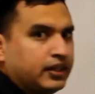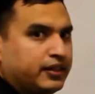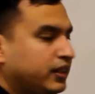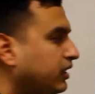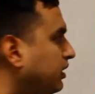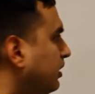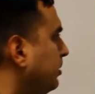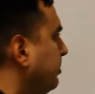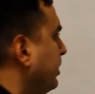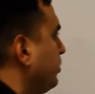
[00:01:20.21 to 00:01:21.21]
Then
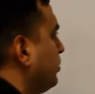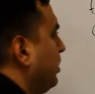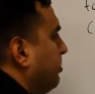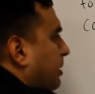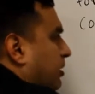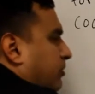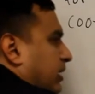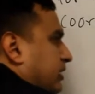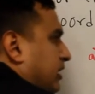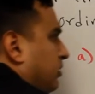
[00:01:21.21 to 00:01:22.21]
um, because you're talking about a
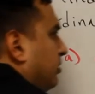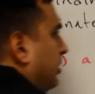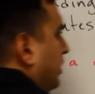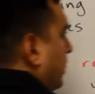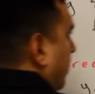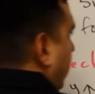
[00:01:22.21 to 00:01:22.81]
rectangle, a